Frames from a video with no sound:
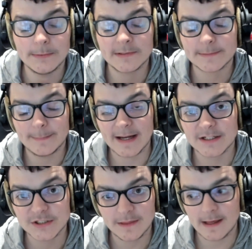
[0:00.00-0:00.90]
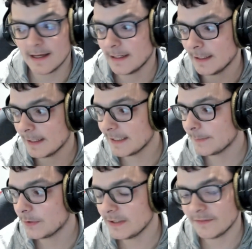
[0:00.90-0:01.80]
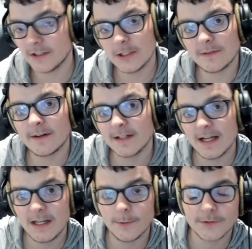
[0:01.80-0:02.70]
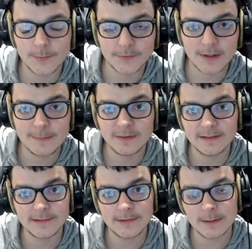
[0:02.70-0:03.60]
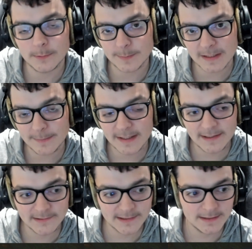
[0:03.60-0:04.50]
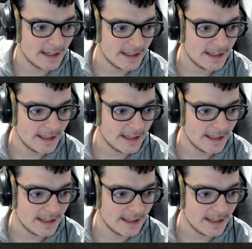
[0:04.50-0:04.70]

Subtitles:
smash that like button. If you're new around here and you want to subscribe, please do. That would be amazing.